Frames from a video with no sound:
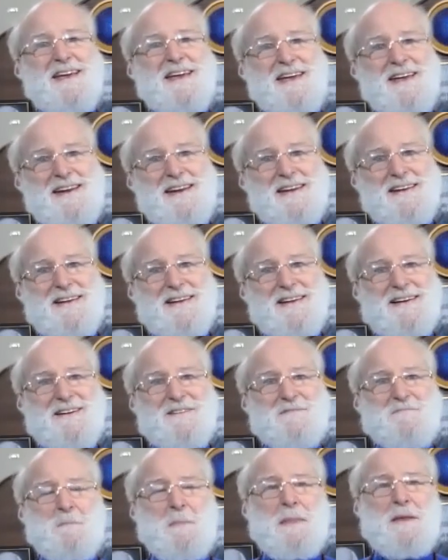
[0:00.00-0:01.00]

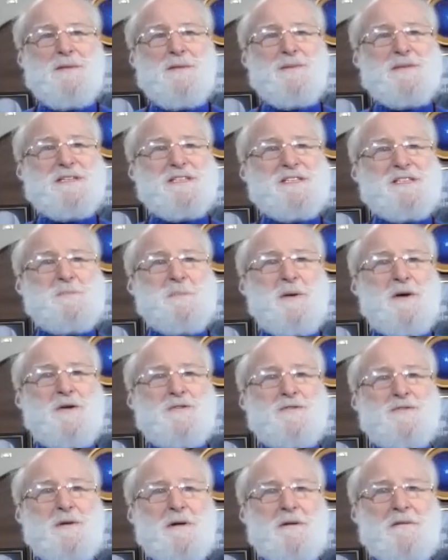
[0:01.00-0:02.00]
India with its
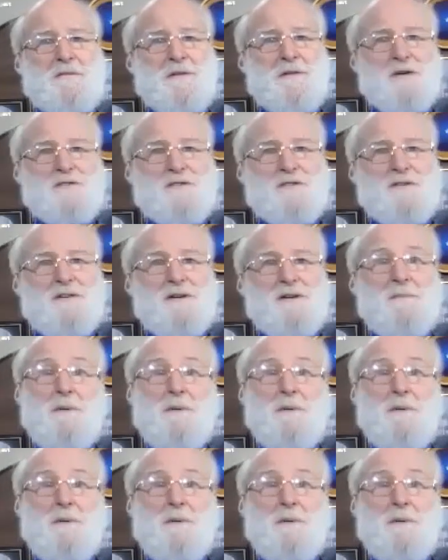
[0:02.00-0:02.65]
spiritual efficiency.